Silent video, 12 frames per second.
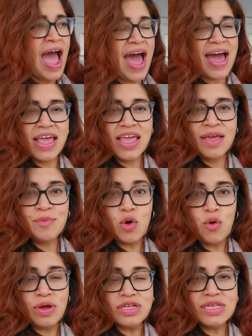I am
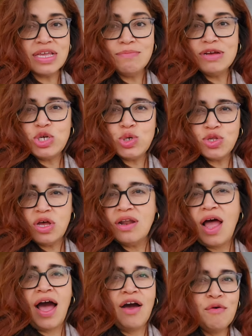going to get my shoes
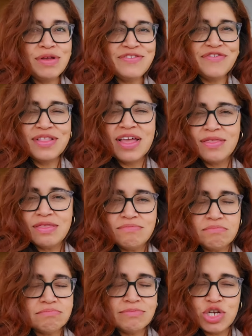on. I always feel like
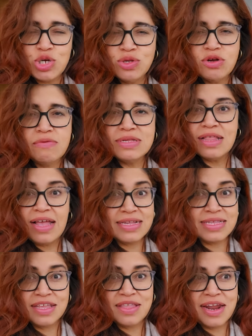my shoes are always the
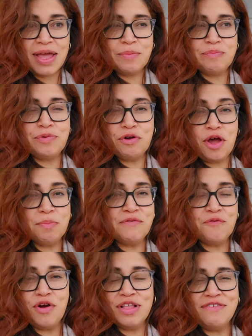last thing that I put on
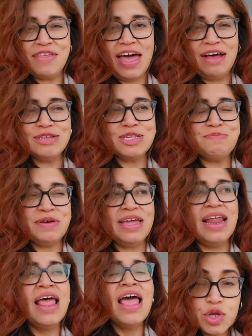before I leave the house,
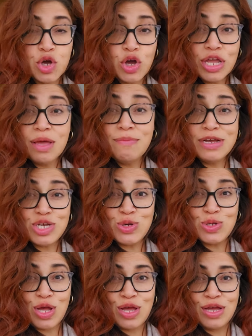but going to get my
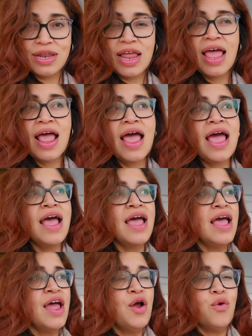shoes on,
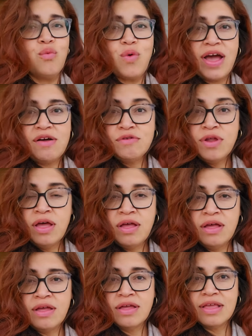route,
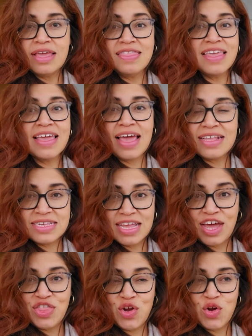get the gang
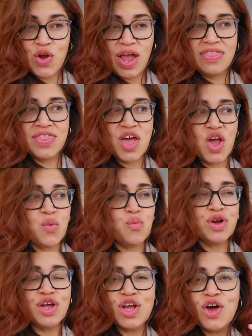together, and then
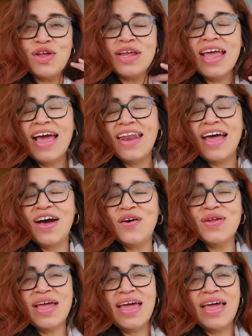we're going to go ahead and head out